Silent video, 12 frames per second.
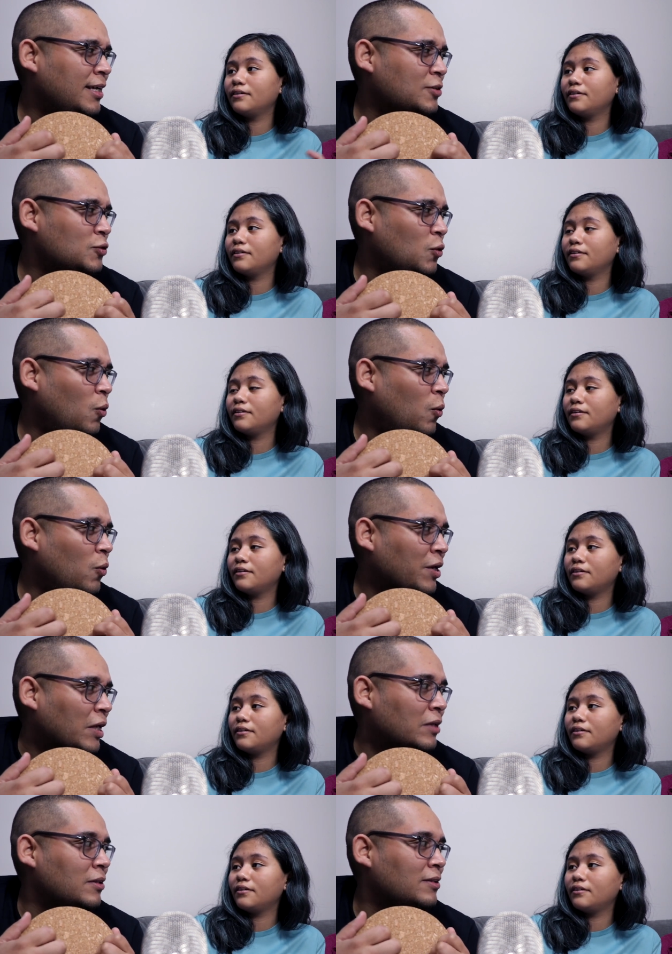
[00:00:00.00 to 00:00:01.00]
Speaker 1: extra
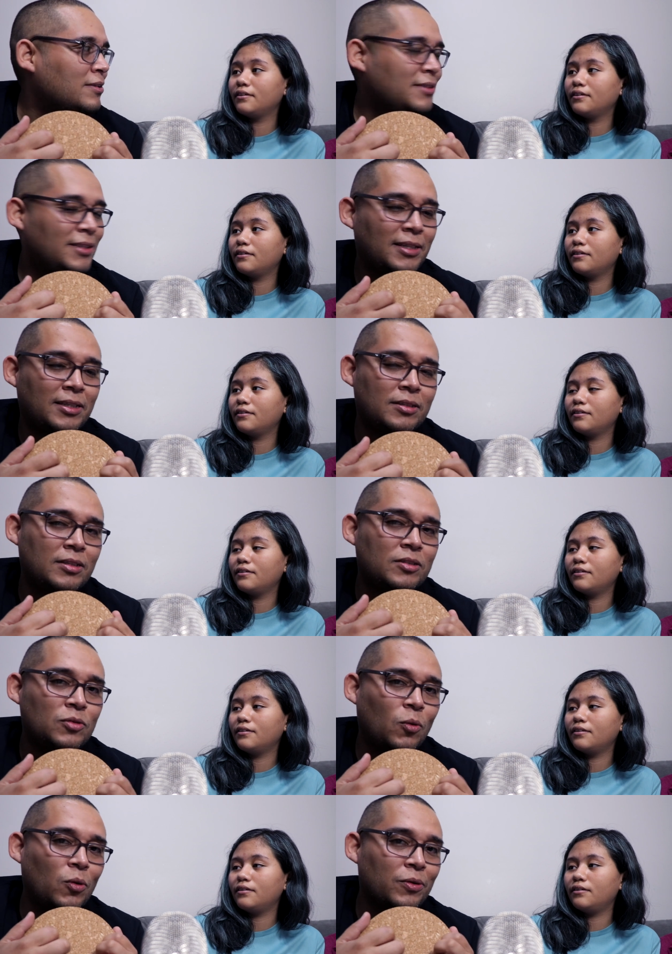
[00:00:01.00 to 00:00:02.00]
oil. I'm like,
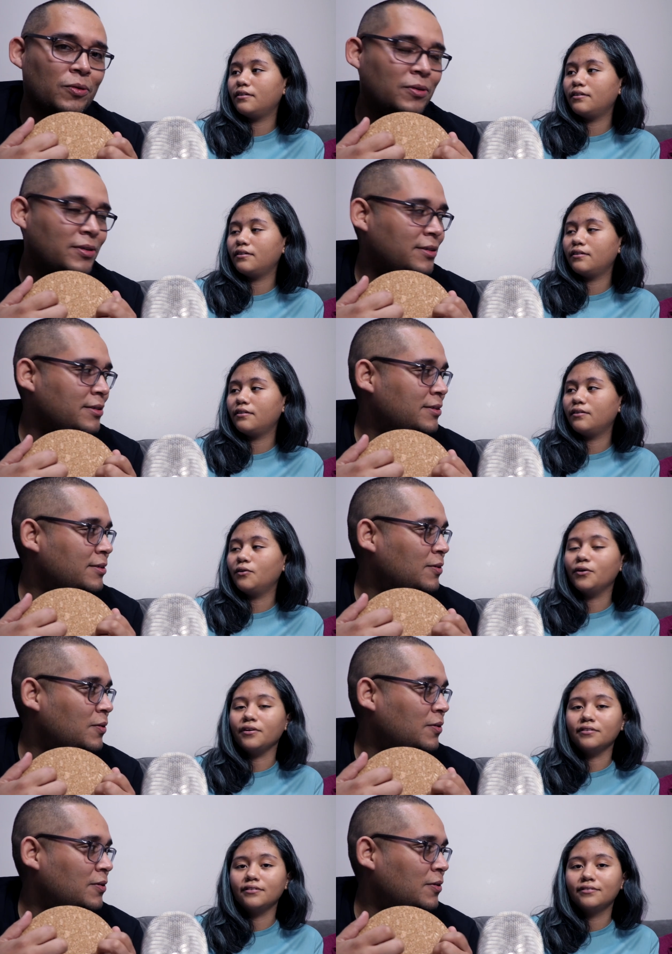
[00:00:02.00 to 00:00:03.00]
it's oil.
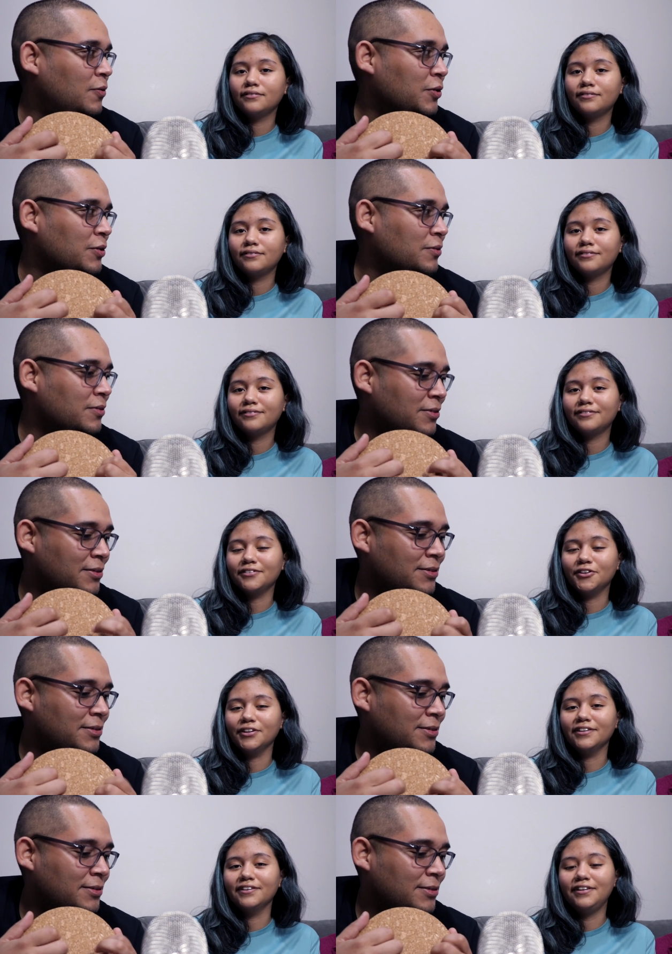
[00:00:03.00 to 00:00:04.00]
Oil.
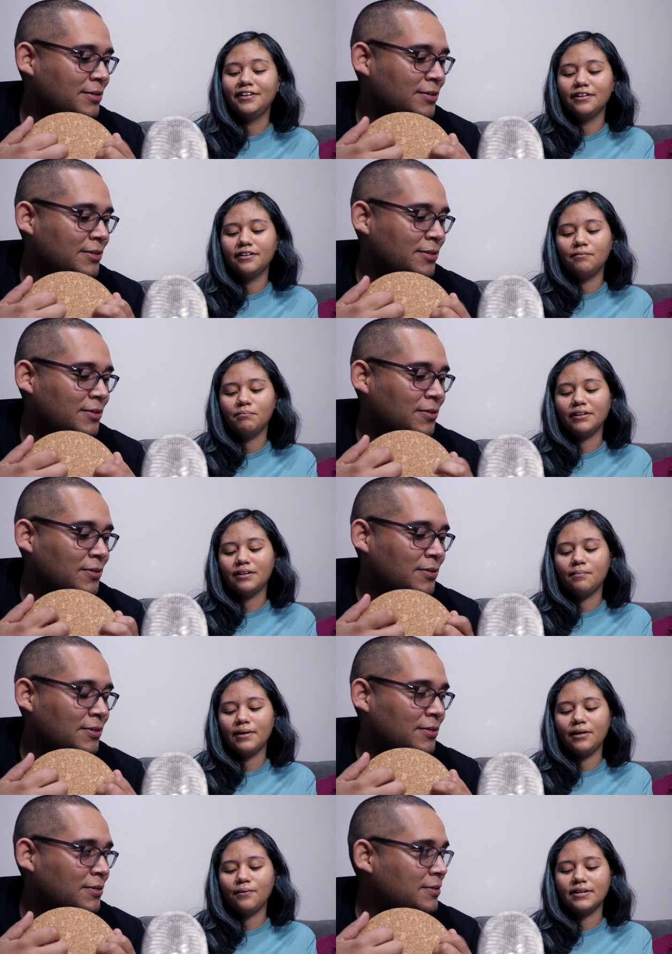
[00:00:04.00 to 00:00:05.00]
Speaker 2: But the
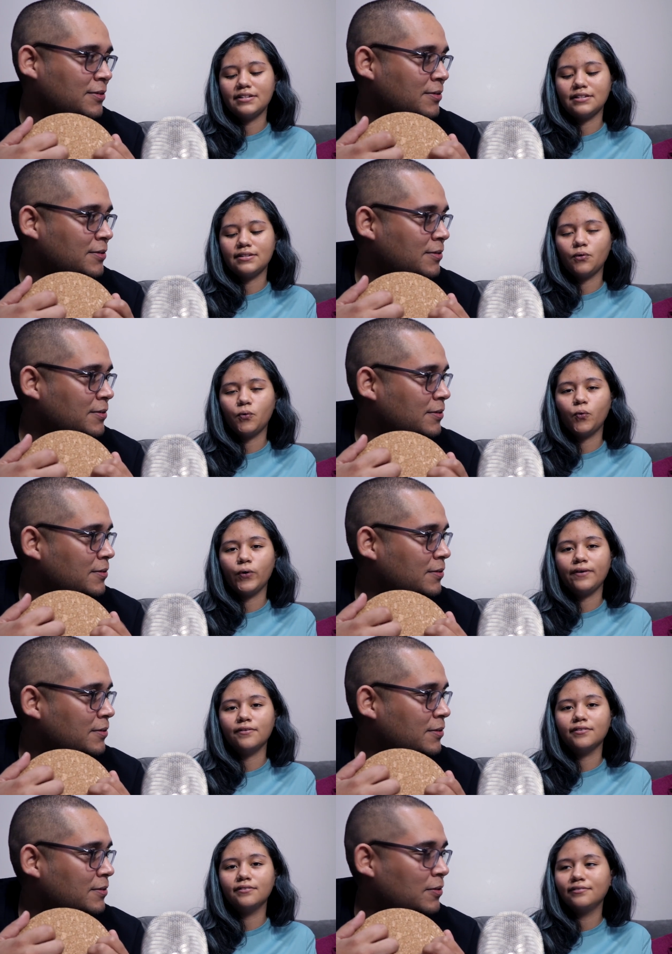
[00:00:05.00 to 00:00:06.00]
better way is just
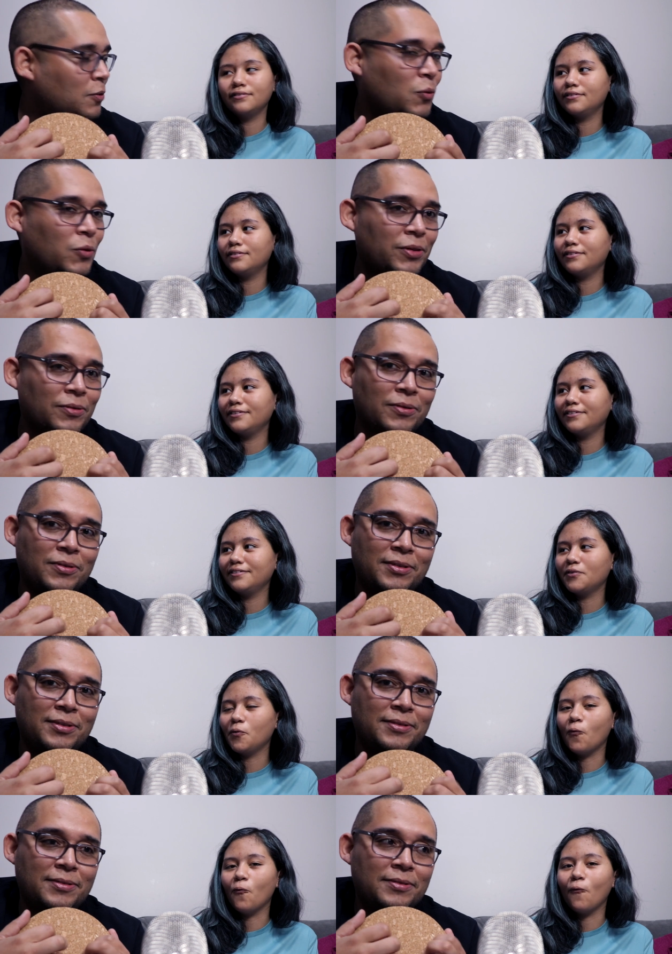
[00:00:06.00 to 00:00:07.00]
oil.
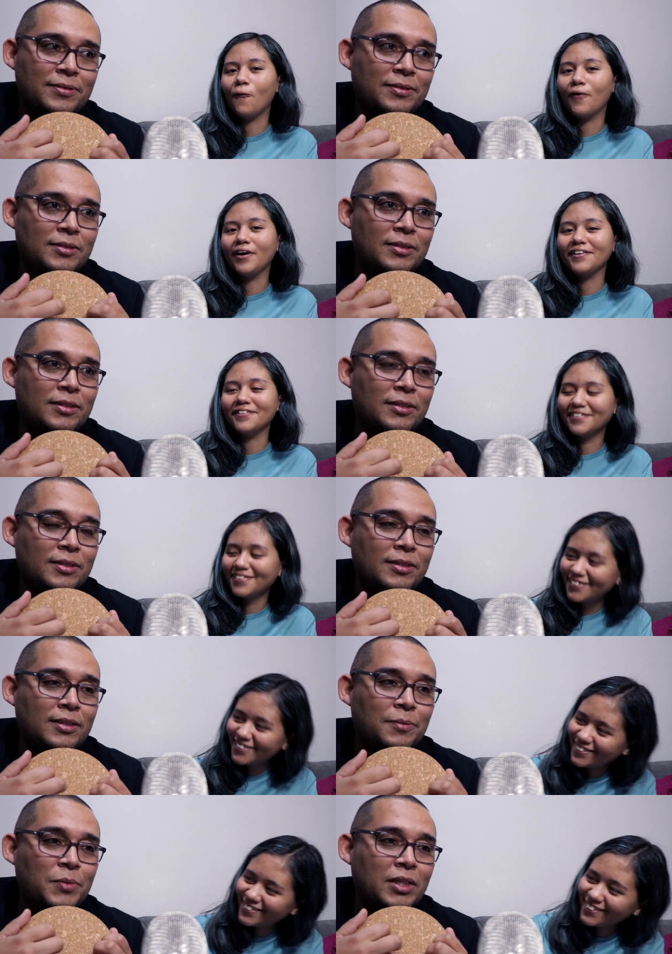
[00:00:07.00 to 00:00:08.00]

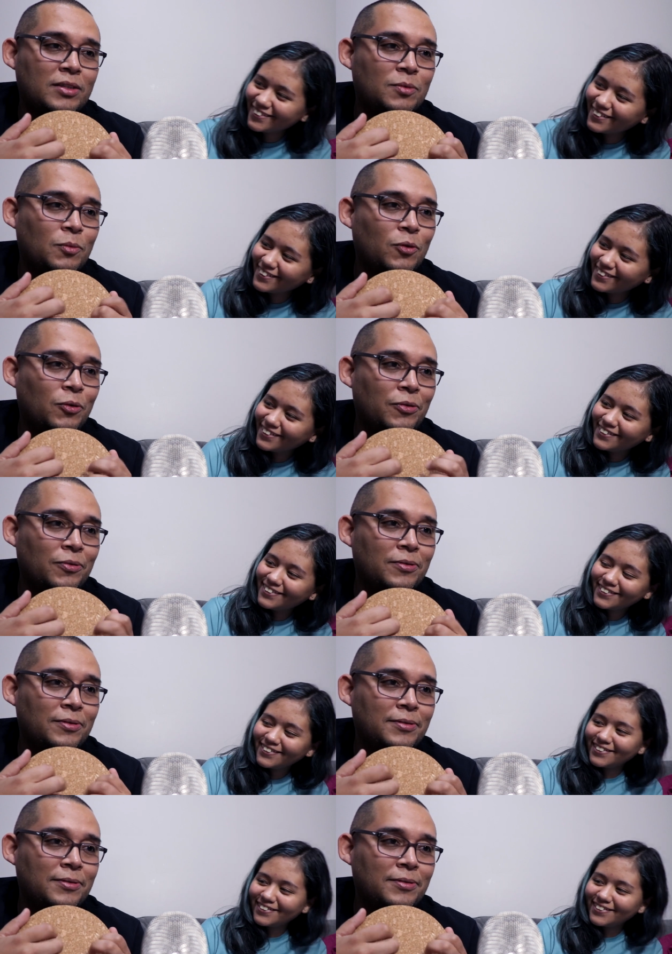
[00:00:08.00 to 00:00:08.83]
Let
Speaker 1: me get some oil.